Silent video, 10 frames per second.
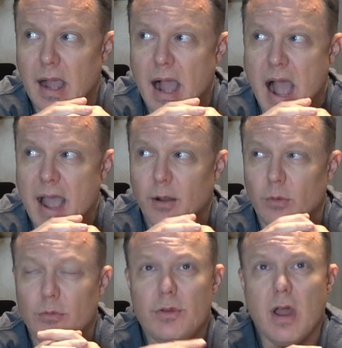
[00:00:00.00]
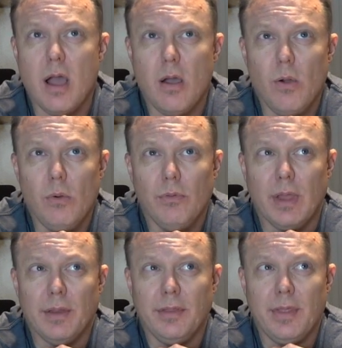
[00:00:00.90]
I don't know
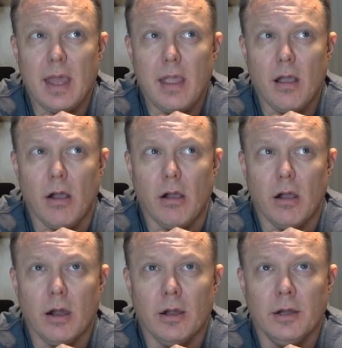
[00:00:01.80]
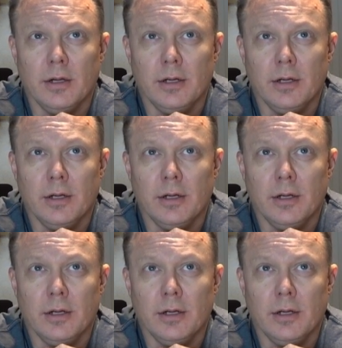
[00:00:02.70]
that they are